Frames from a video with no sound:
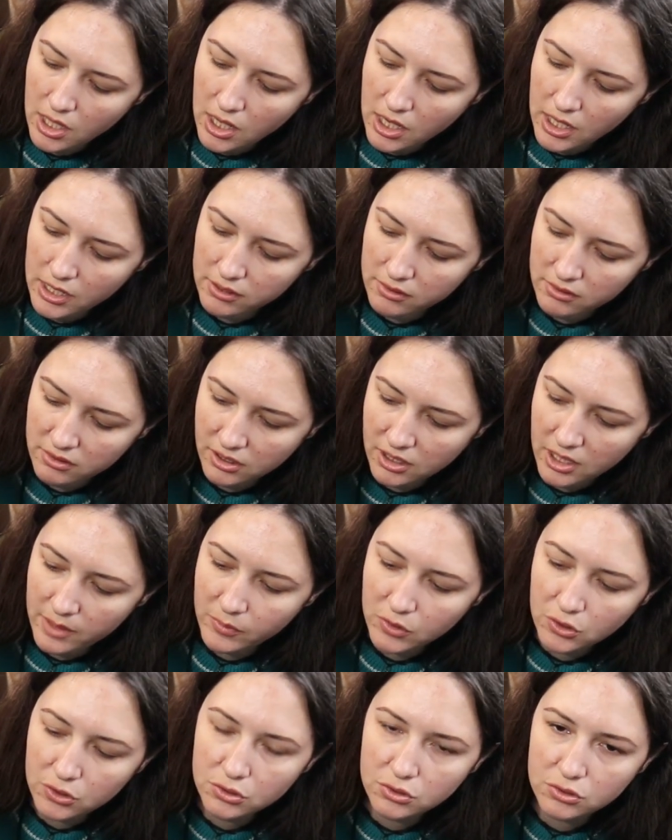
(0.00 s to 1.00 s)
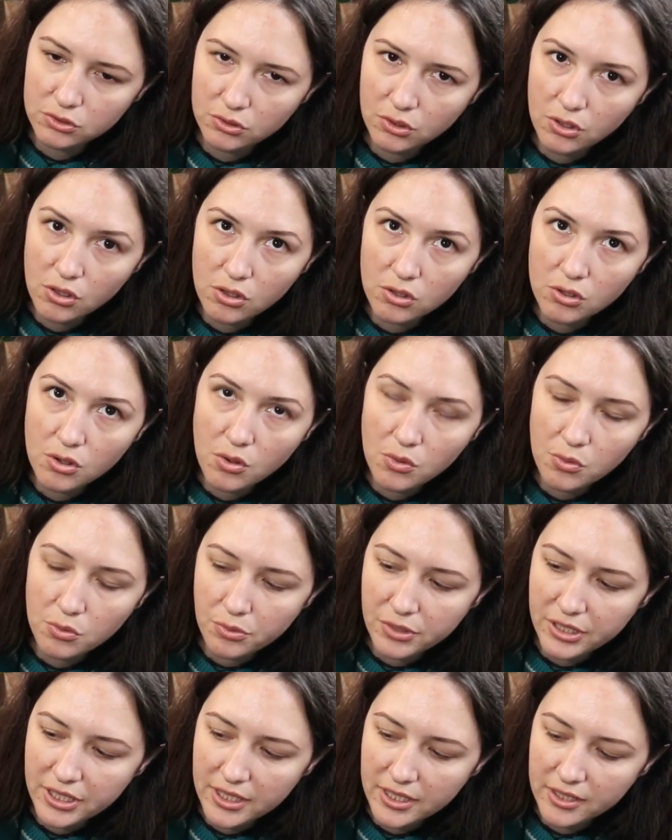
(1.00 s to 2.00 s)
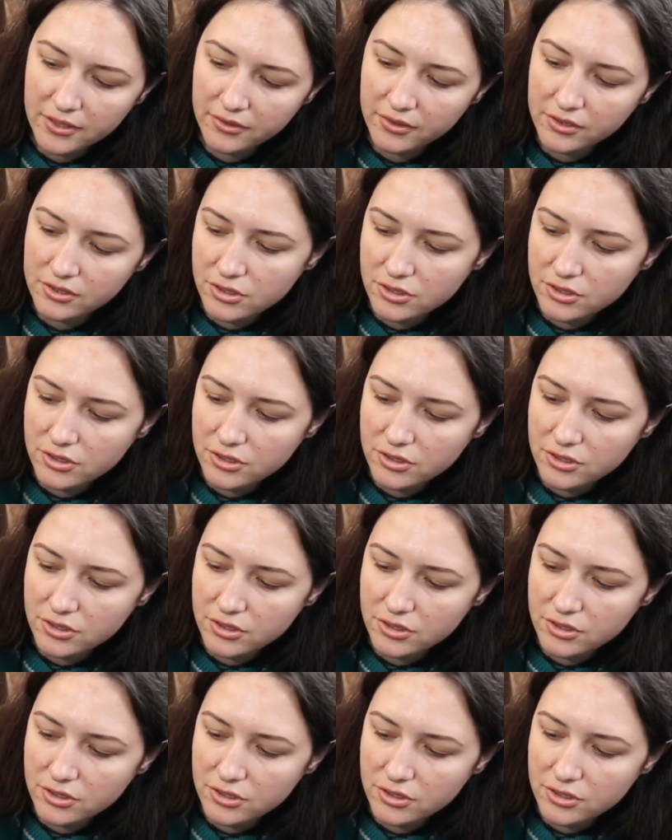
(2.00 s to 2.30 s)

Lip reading: I think I'm going to go with a